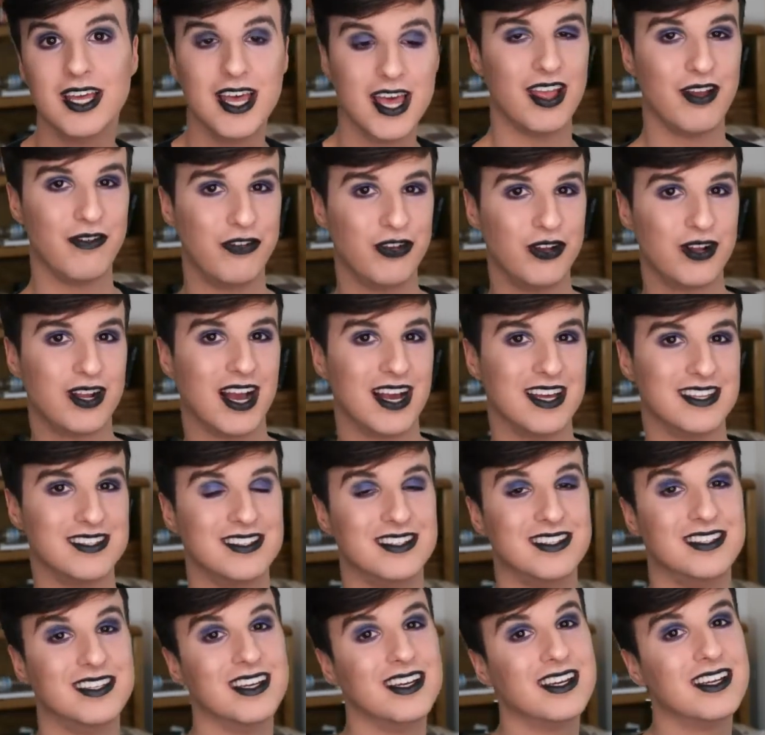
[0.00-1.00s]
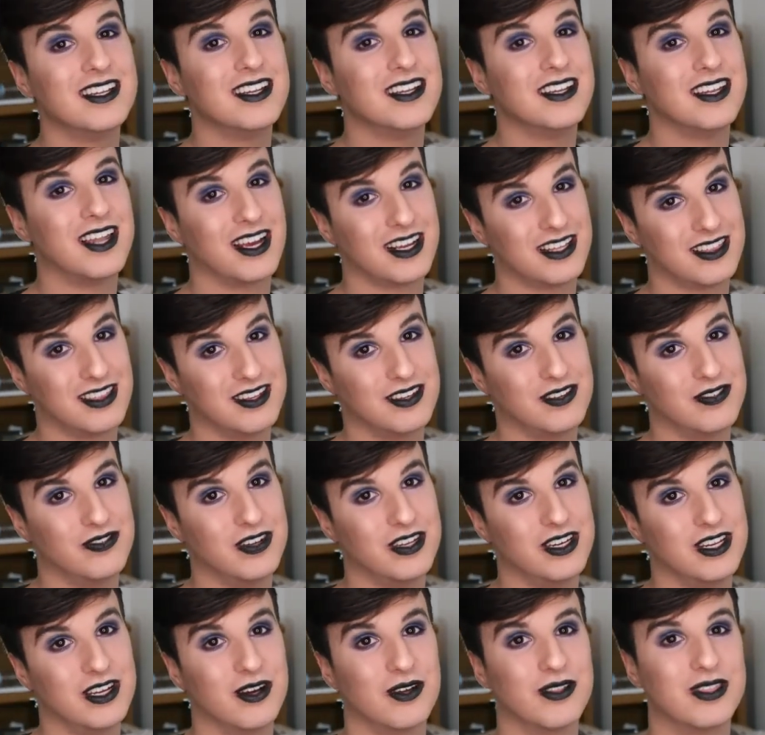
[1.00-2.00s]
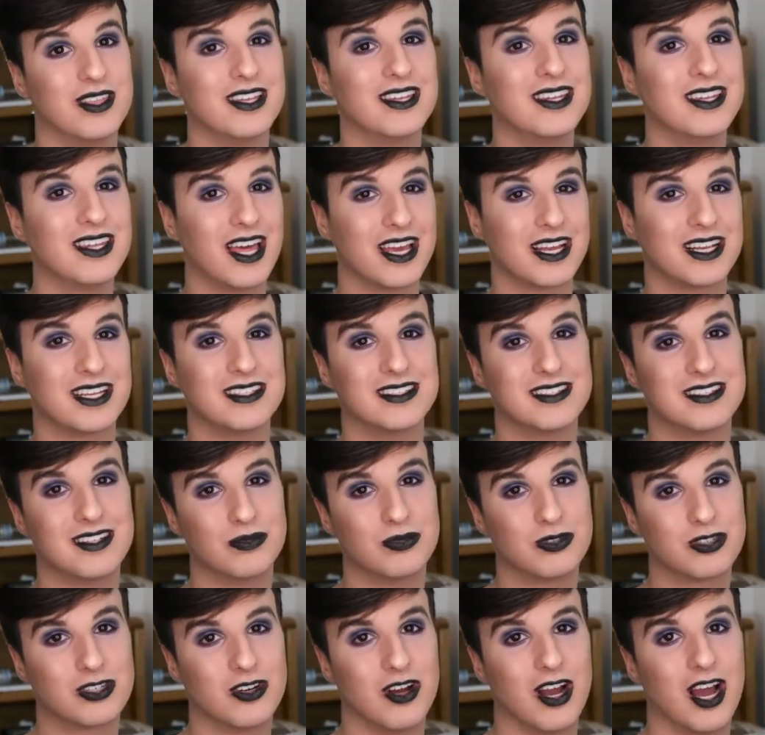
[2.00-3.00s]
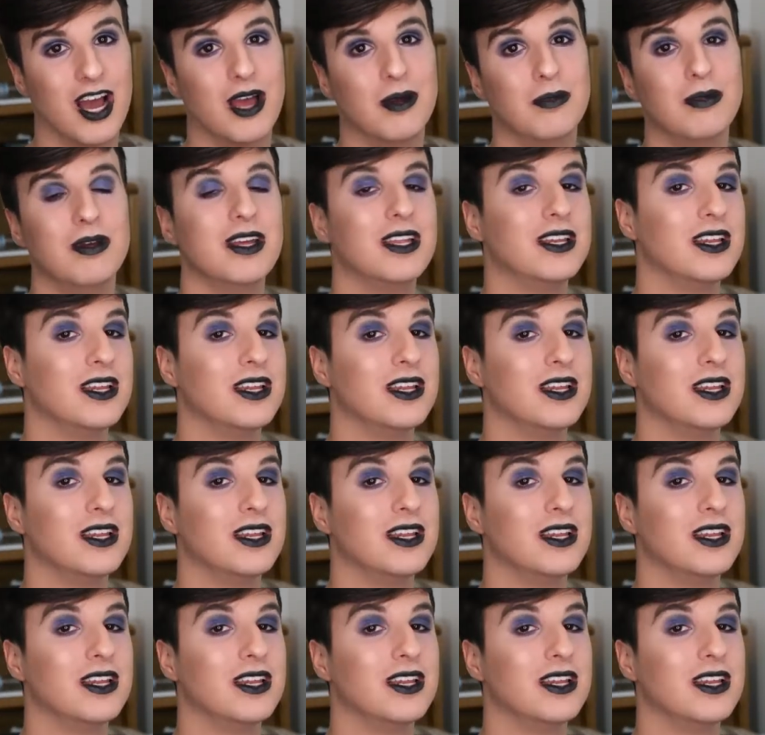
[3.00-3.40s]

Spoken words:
If you guys did like this video, then like and subscribe.